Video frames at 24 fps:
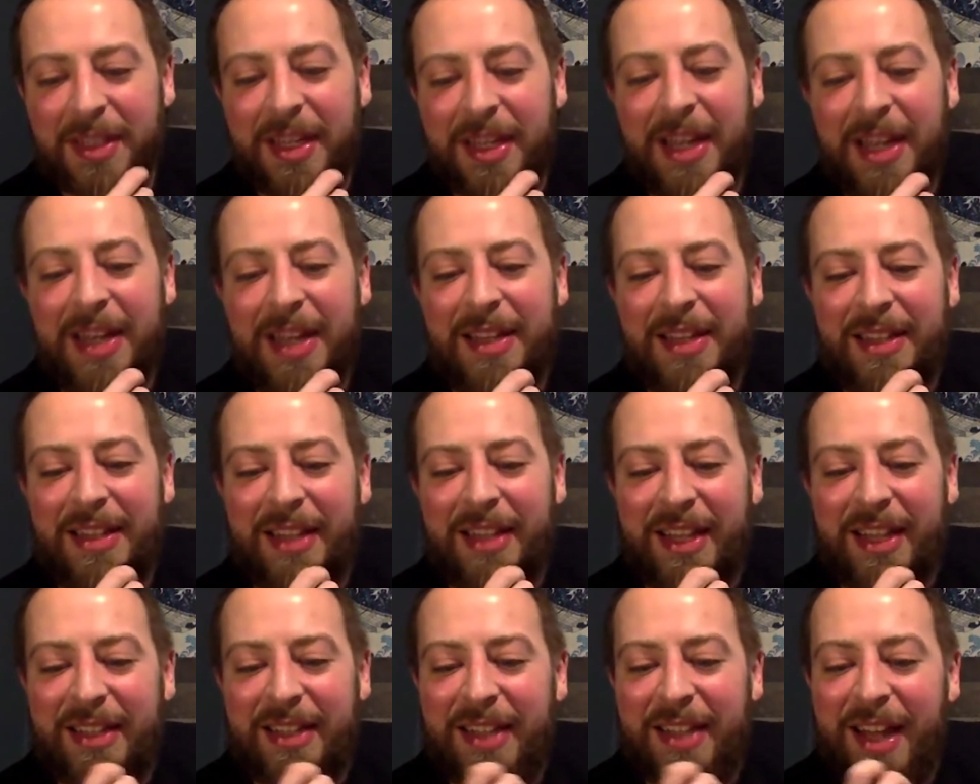anything
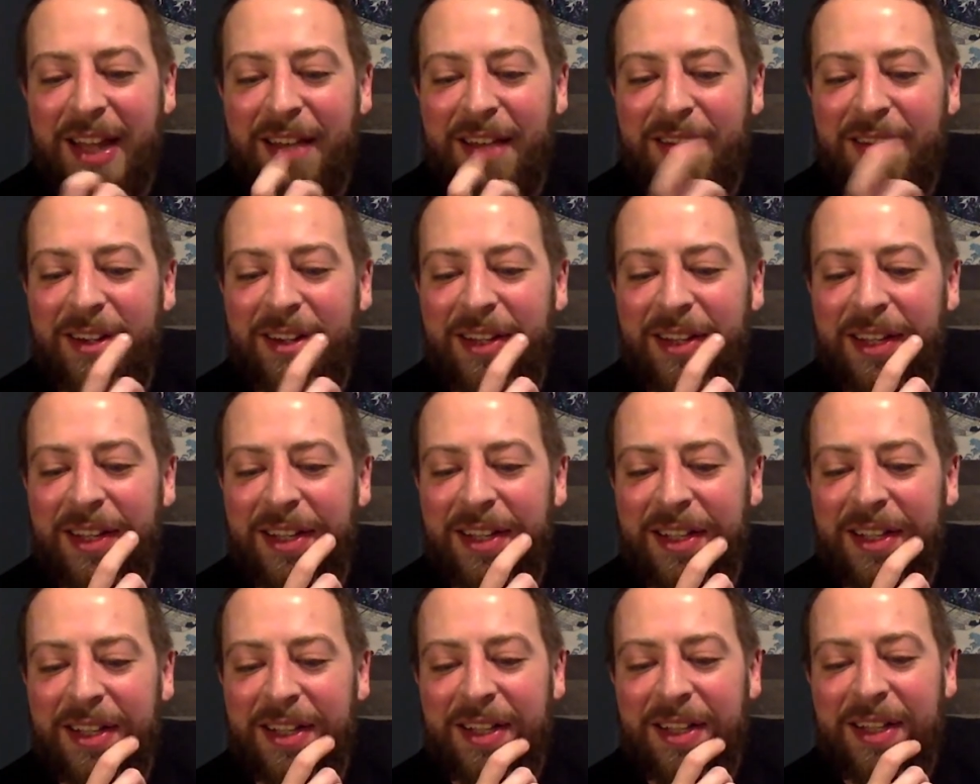like that, really.
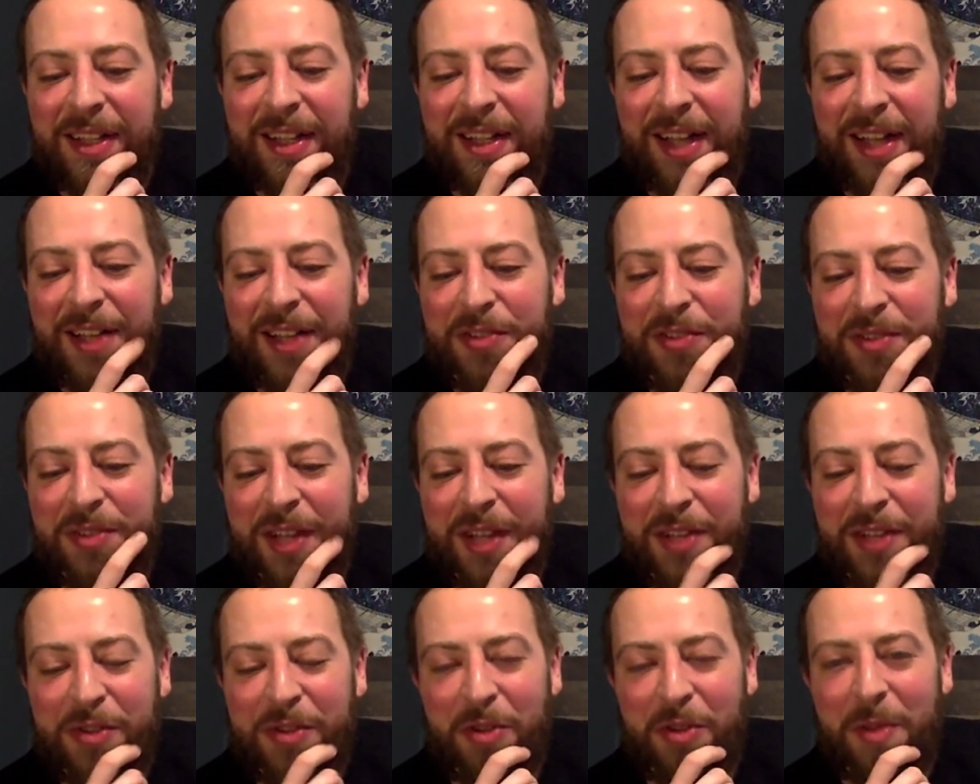I
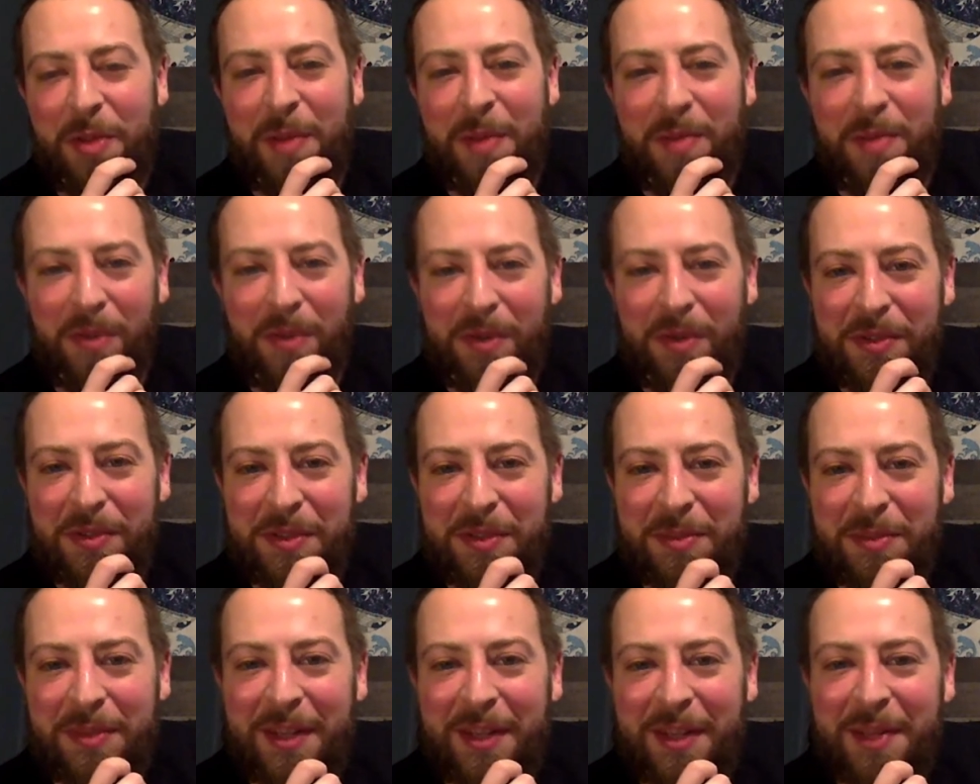troll my boys
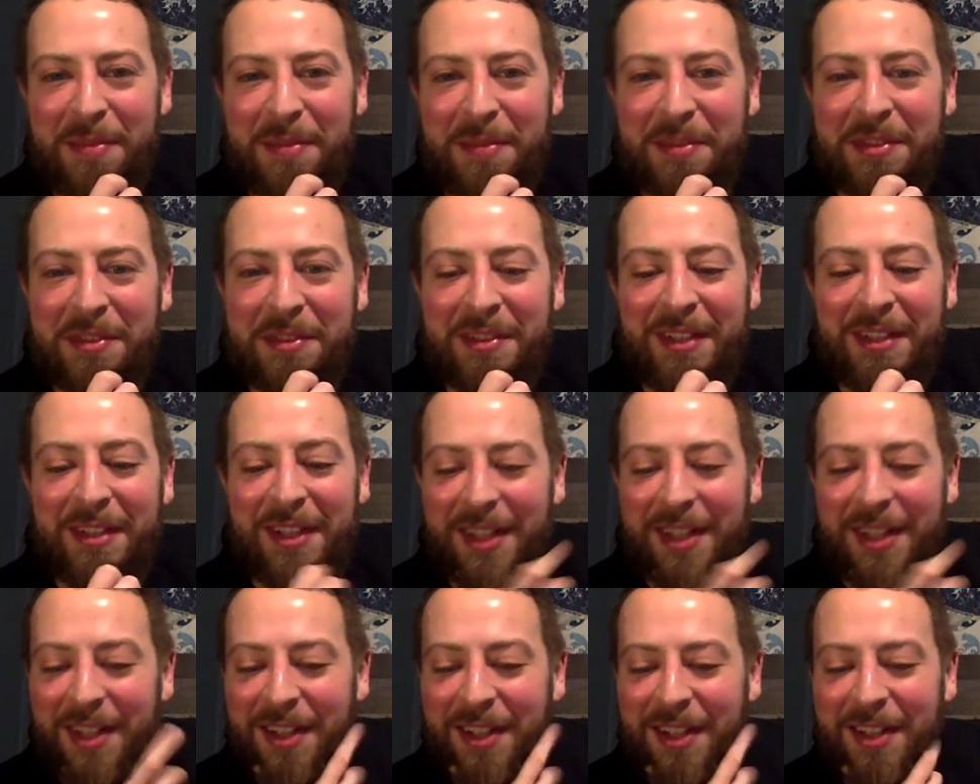sometimes,
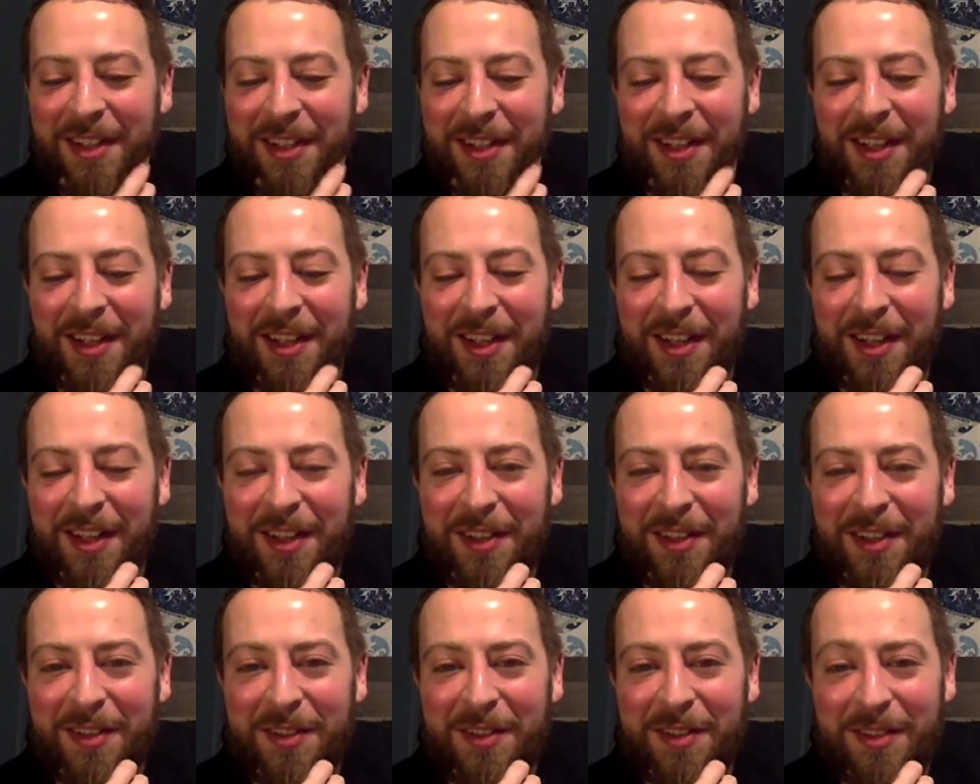a
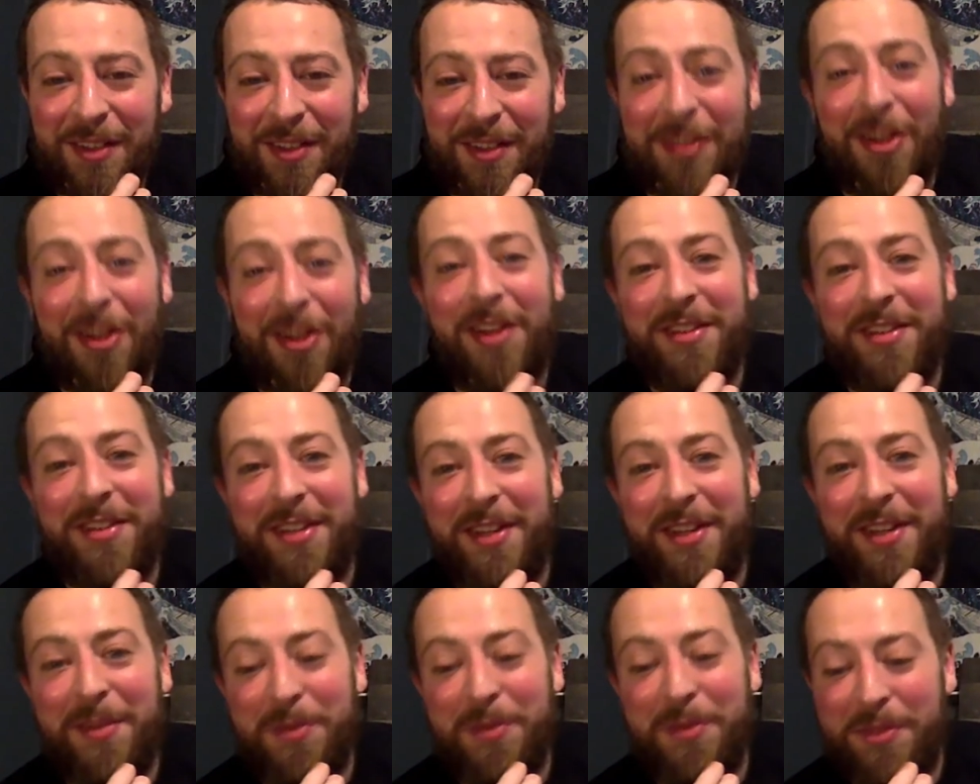lot of
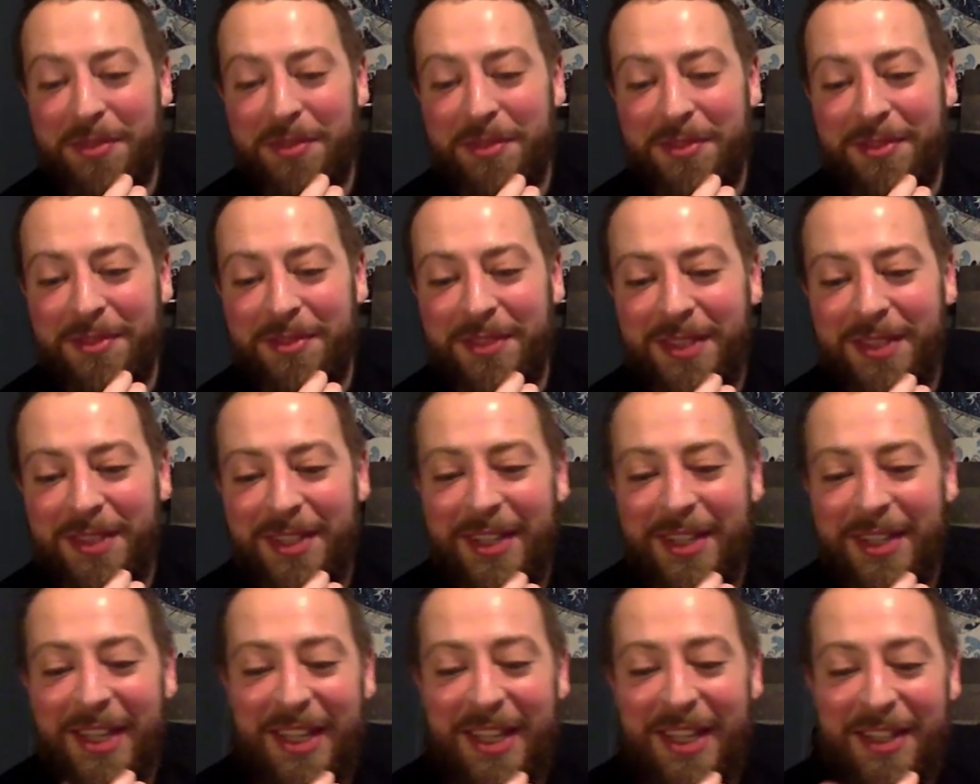times,
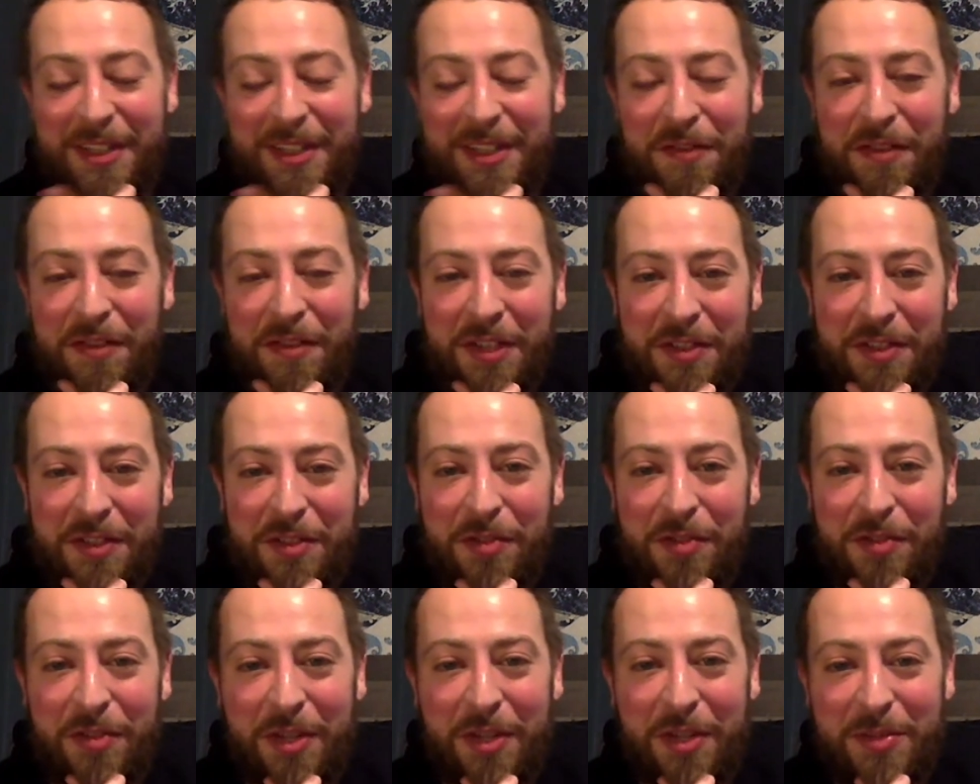in different
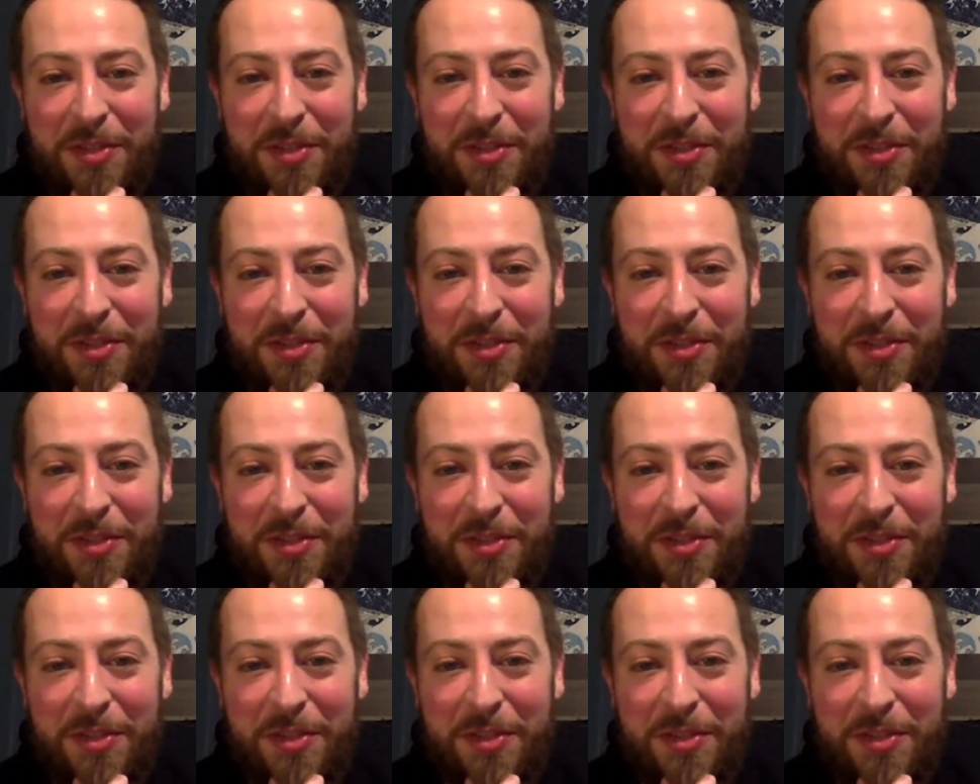Instagram